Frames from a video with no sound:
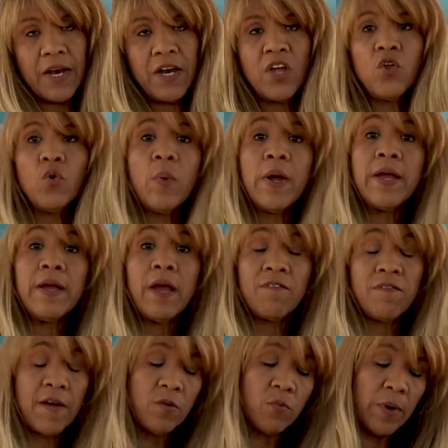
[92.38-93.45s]
another way,
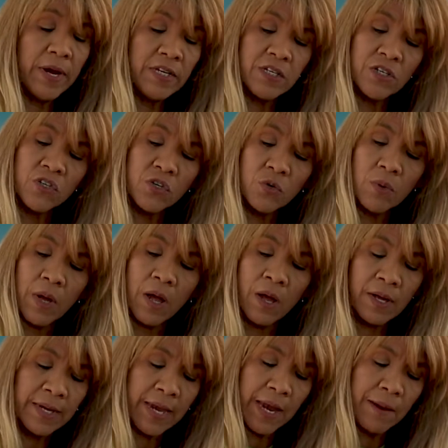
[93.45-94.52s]
fun way to do a
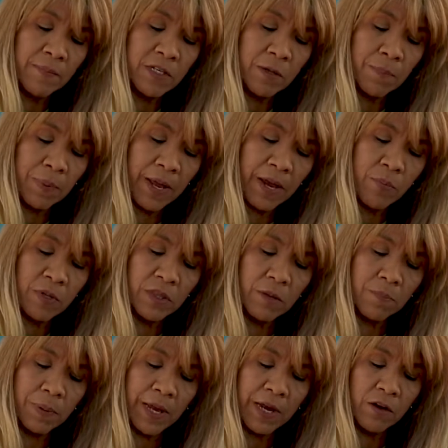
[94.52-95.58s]
game to play with the
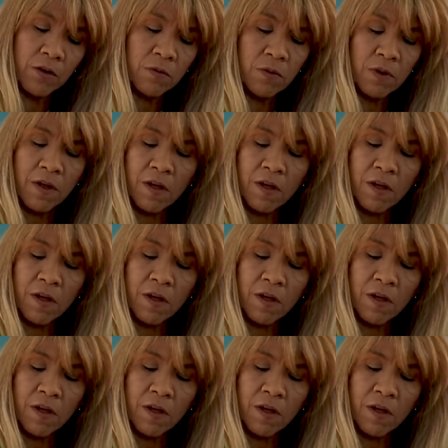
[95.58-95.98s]
Play-Doh